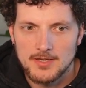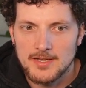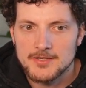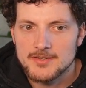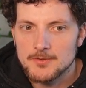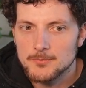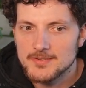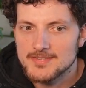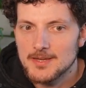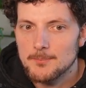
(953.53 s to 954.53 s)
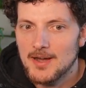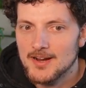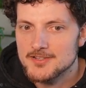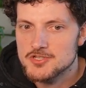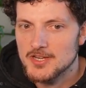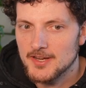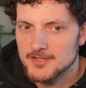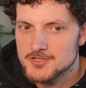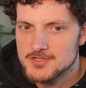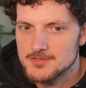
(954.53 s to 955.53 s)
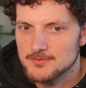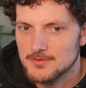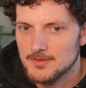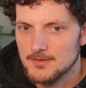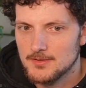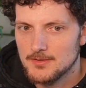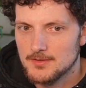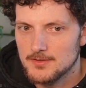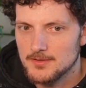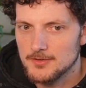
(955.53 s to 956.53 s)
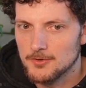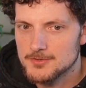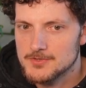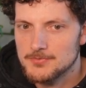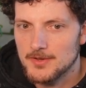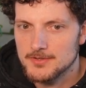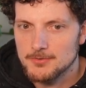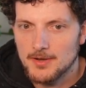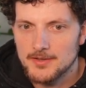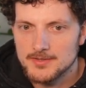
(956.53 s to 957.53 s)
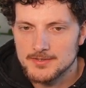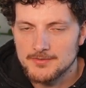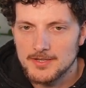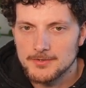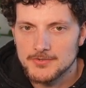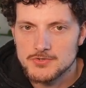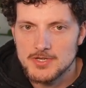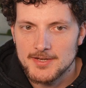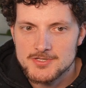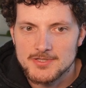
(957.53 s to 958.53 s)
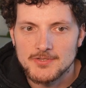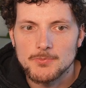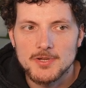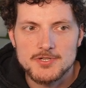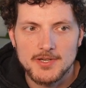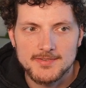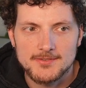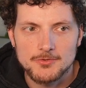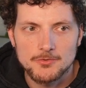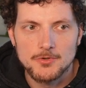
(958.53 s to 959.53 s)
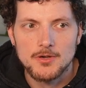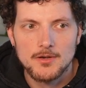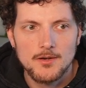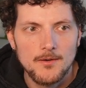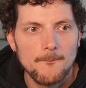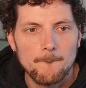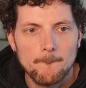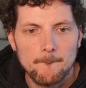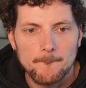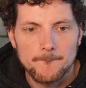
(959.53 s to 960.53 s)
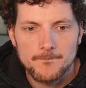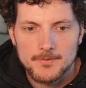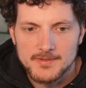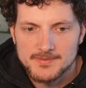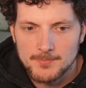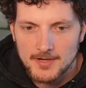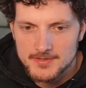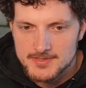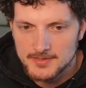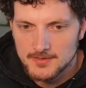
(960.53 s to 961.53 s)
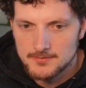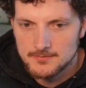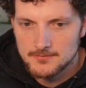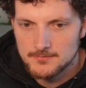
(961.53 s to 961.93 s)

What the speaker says: And then we say mark changed. Yeah, notify the UI that a value has changed. This will just do this part here.